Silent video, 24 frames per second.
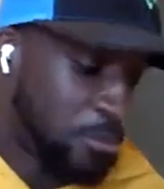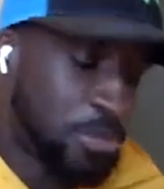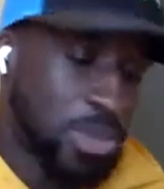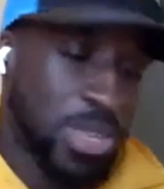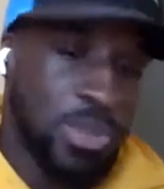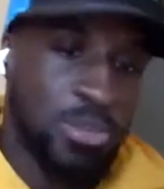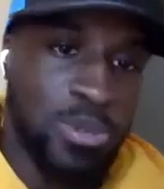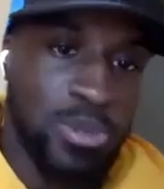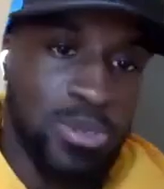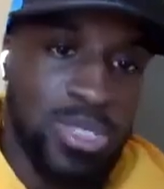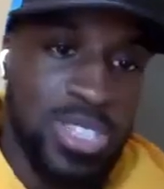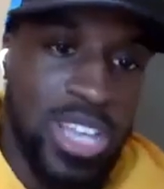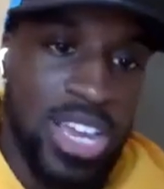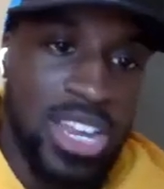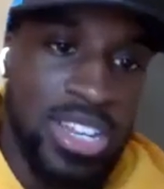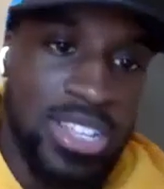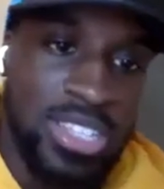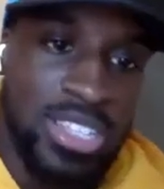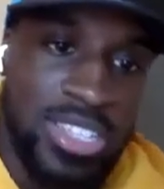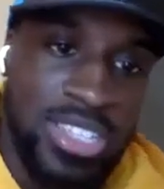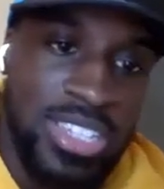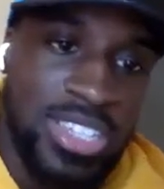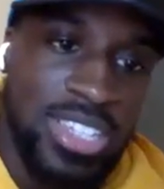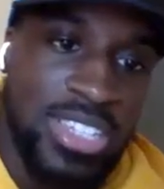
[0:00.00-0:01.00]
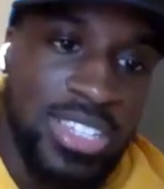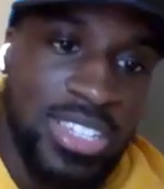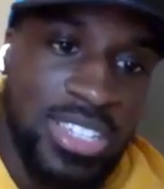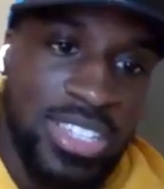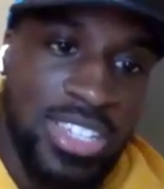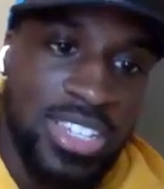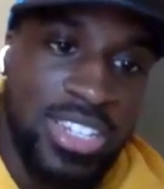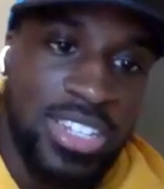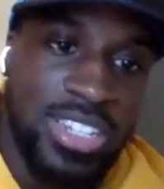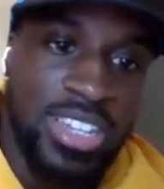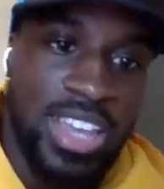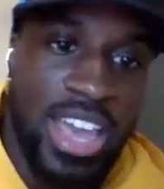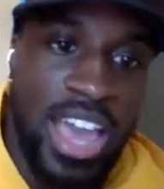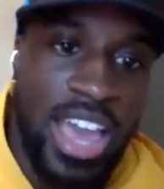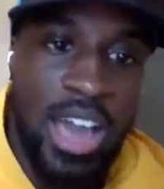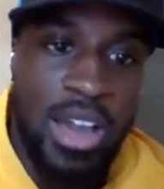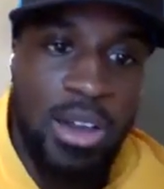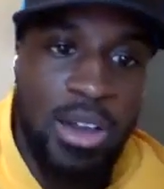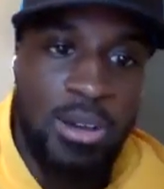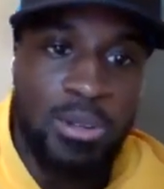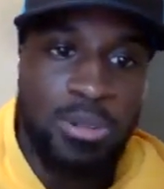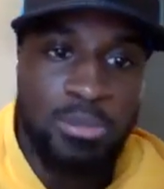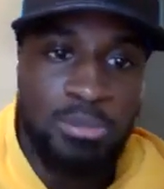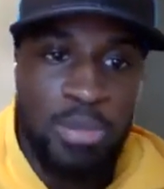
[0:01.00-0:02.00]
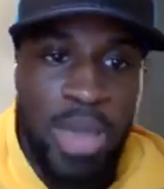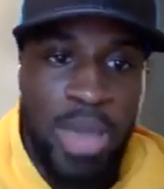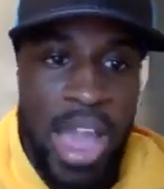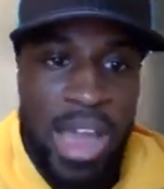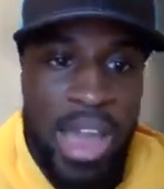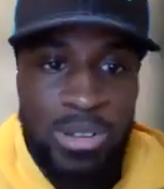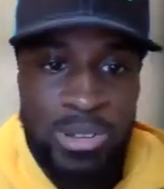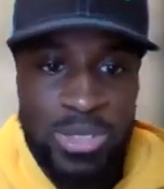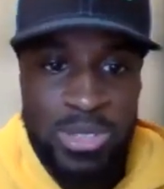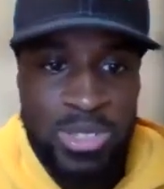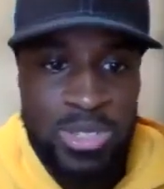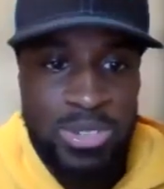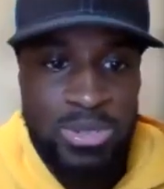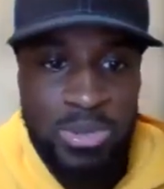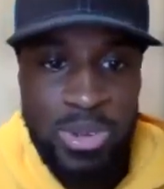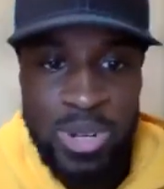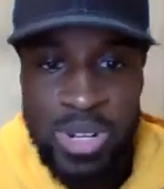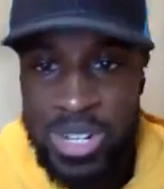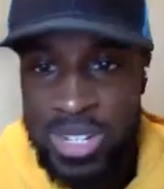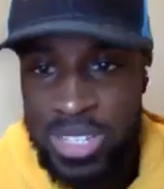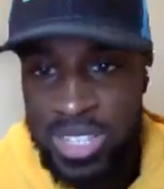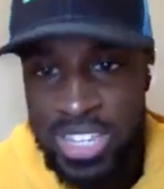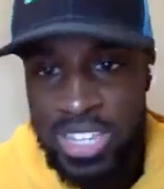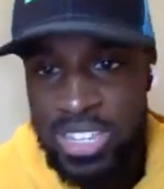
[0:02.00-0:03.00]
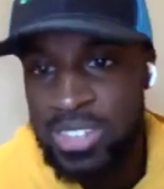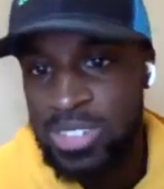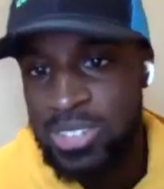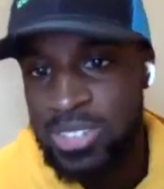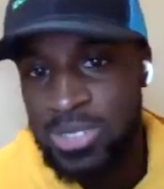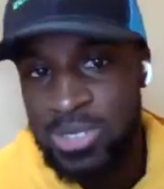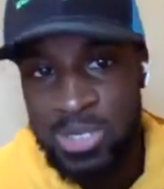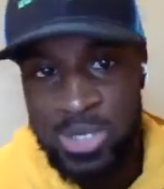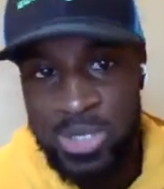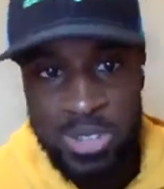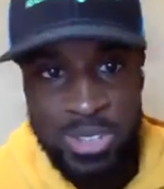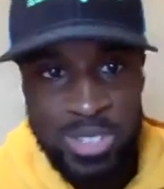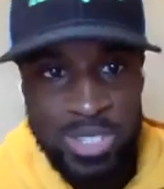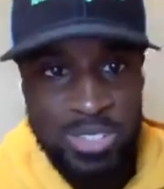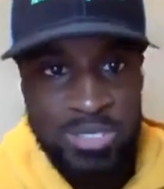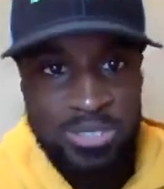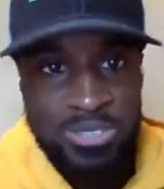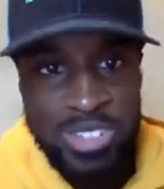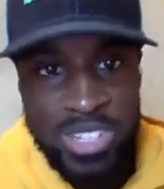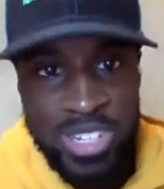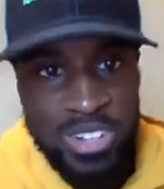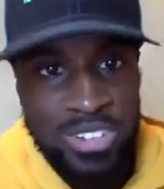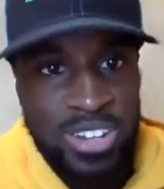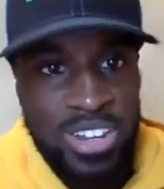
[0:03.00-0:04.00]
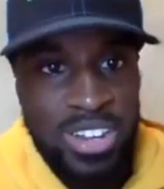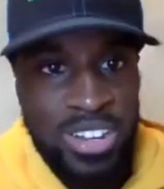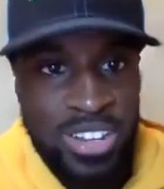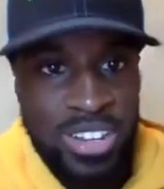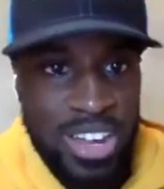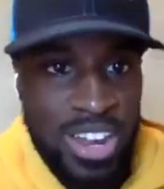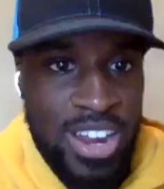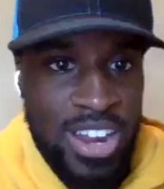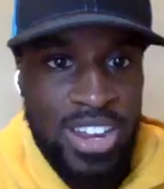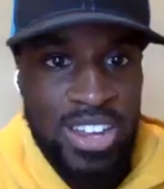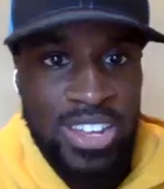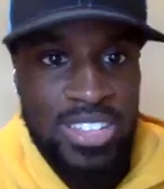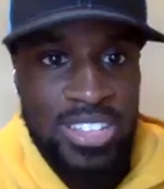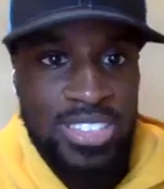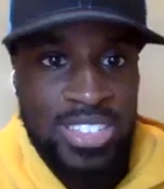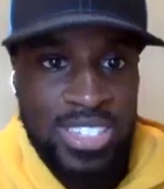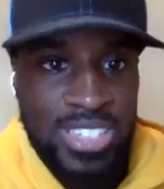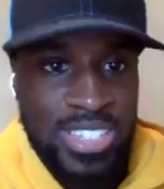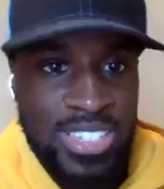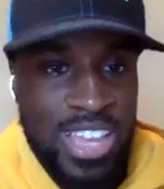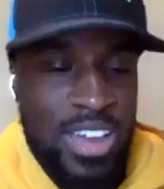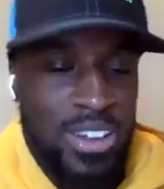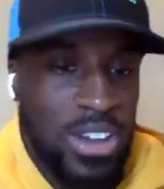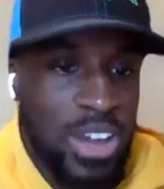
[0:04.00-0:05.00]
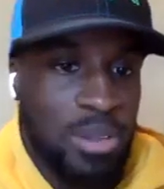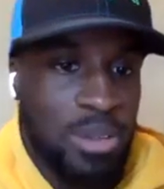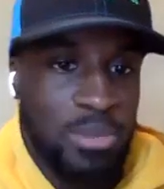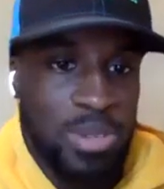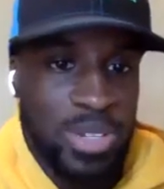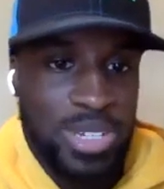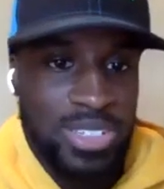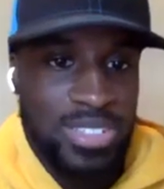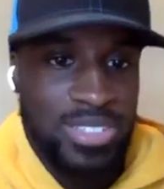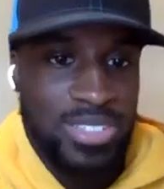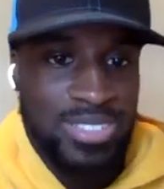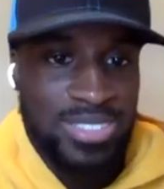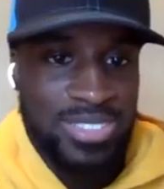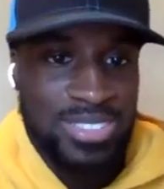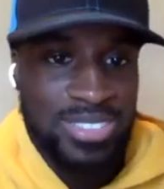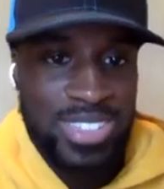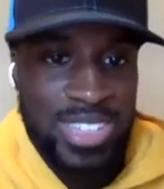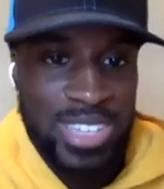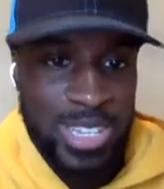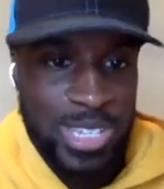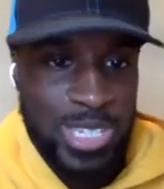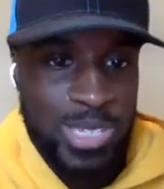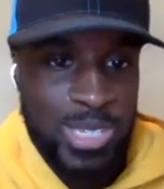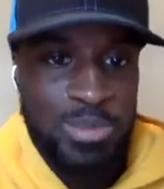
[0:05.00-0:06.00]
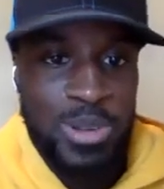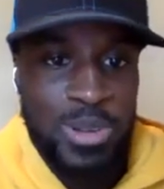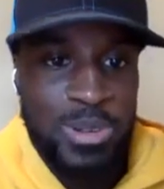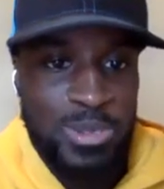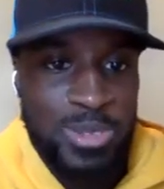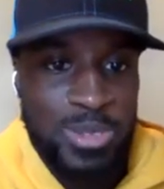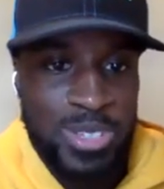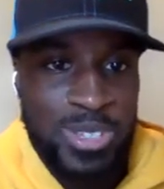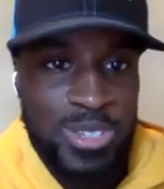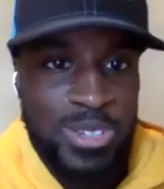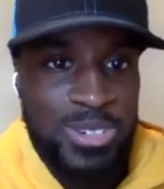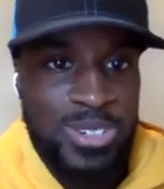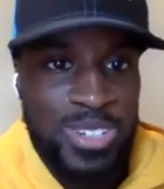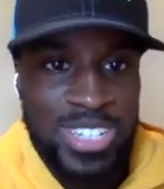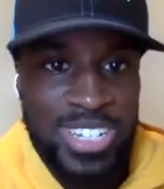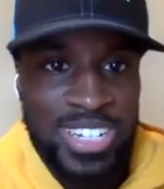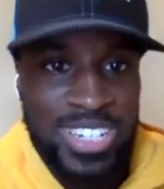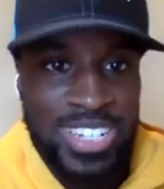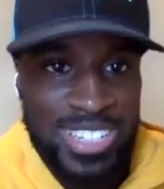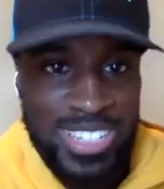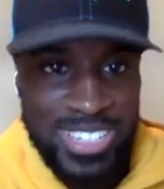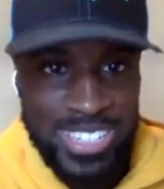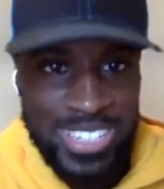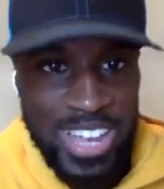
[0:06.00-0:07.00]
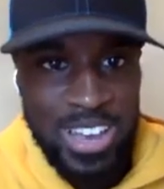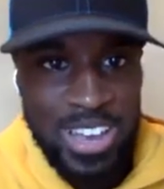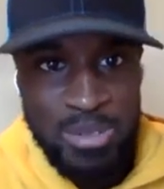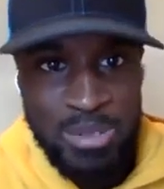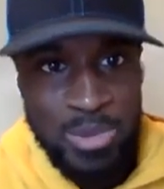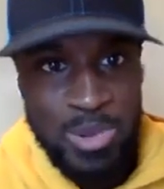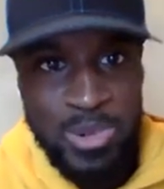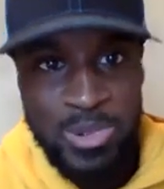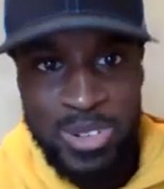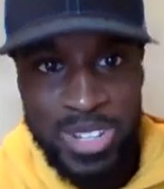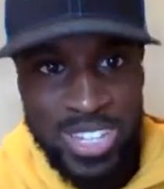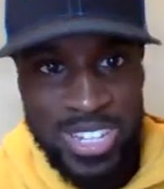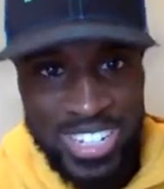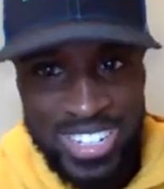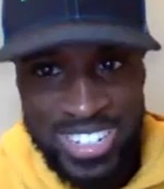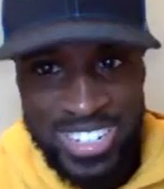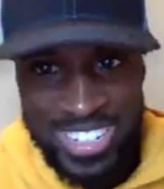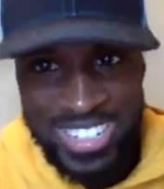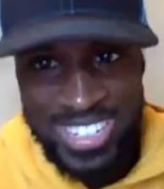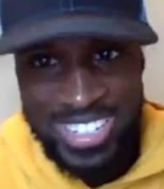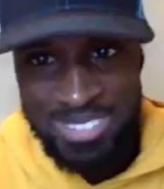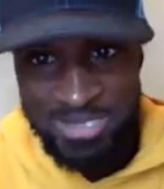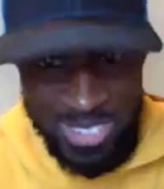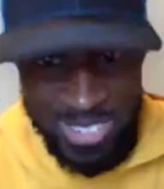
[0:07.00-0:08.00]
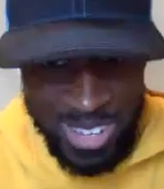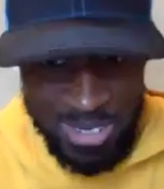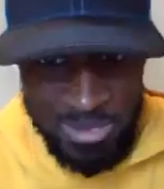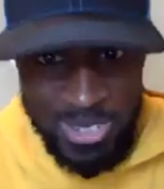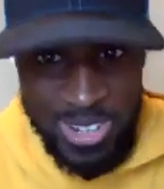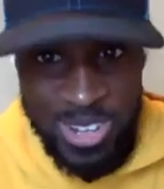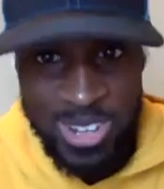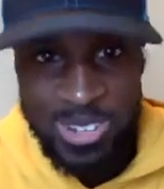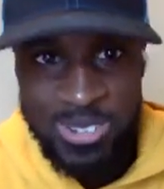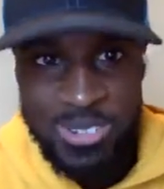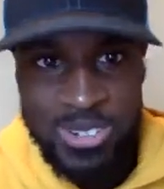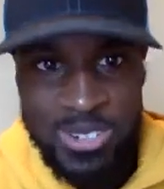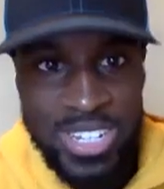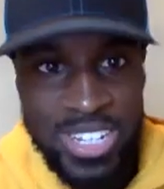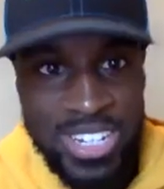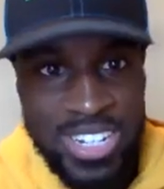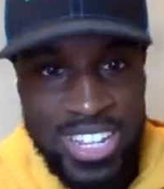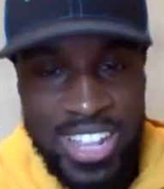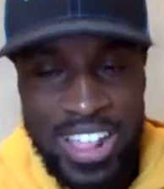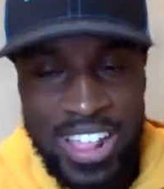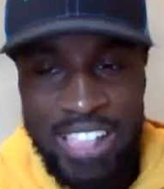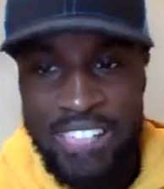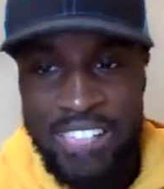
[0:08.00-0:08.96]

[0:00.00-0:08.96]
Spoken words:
people's tendencies and how patterns work, then you start to figure out, all right, this is how I'm gonna expose you, and this is how I'm gonna win because I'm trying to win.